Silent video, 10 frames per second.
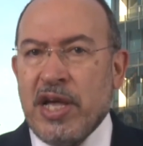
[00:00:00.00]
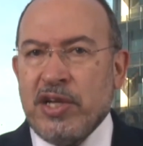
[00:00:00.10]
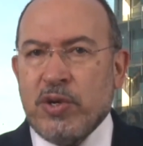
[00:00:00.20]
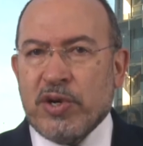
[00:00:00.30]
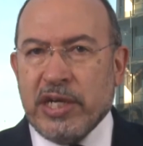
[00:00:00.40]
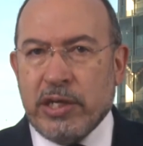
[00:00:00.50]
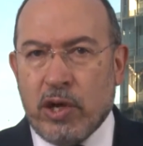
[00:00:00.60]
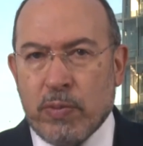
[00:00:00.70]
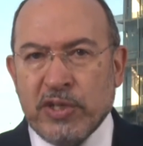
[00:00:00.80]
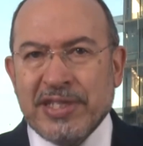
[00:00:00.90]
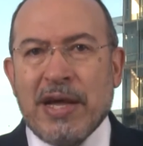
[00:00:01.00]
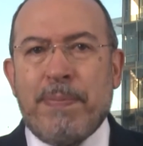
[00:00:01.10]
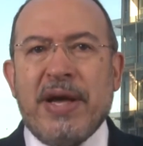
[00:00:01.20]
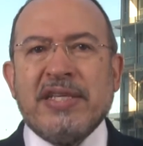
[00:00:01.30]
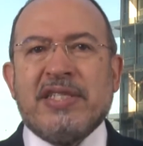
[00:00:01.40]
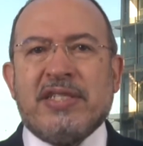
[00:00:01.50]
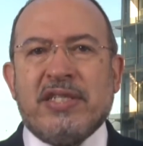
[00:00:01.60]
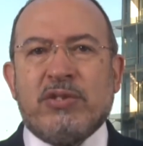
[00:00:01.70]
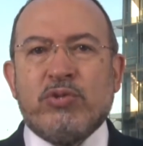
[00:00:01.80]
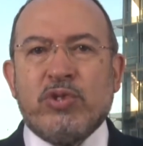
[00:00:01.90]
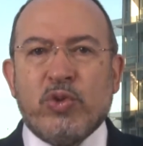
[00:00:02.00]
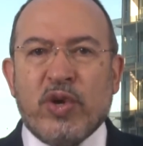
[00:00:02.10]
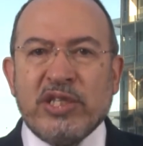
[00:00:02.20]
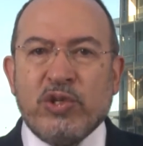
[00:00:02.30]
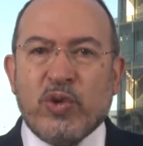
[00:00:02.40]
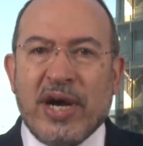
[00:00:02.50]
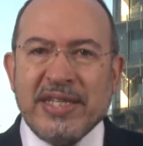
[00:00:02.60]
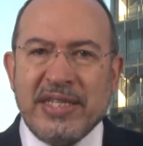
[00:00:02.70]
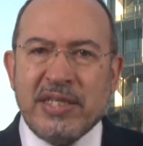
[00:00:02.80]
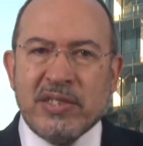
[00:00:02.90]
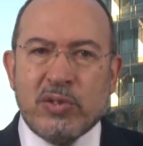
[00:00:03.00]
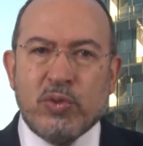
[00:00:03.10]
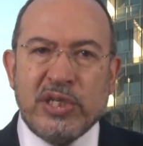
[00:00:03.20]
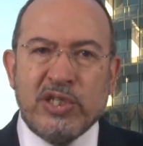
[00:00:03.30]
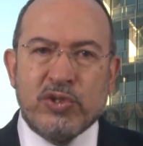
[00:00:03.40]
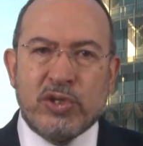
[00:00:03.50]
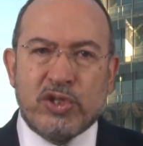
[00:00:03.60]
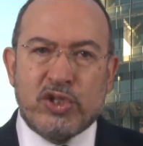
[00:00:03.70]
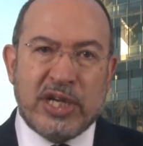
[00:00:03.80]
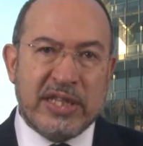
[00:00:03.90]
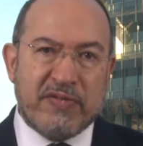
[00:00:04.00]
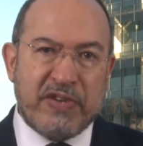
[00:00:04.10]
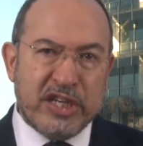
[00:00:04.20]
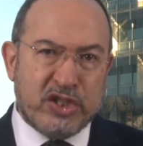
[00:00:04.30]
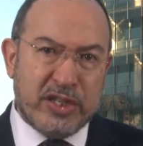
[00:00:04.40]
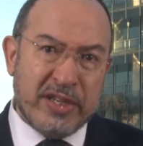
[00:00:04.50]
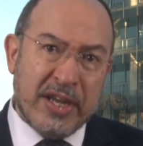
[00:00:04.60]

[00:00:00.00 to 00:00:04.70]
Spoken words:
your enormous capacity to generate new ideas through research and reflection,